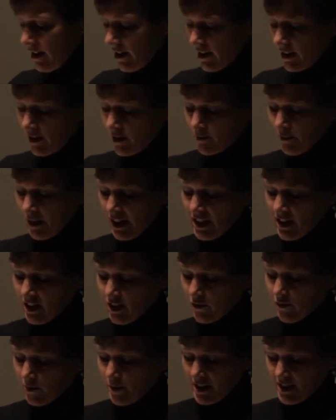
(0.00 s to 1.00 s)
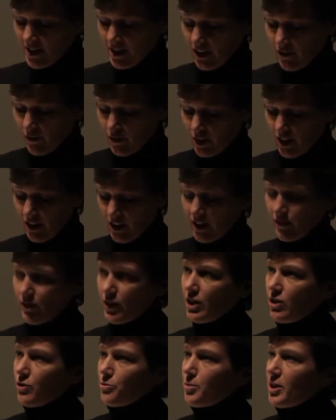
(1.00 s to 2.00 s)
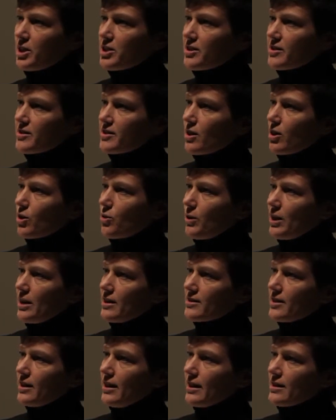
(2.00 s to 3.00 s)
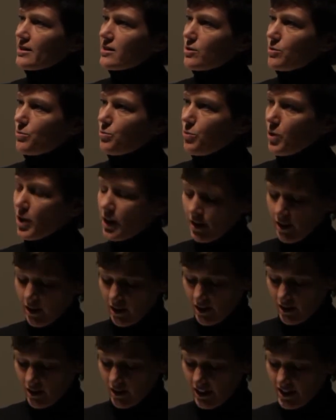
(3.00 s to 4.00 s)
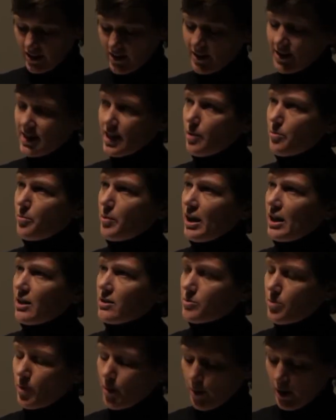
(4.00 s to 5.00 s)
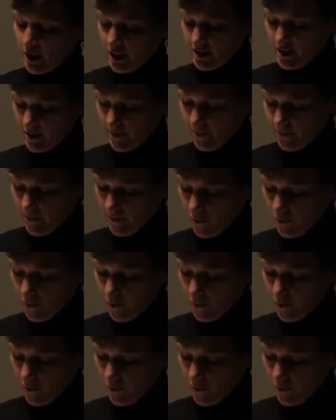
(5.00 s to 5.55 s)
Many governments in Africa have health budgets that equate to less than £10 per person.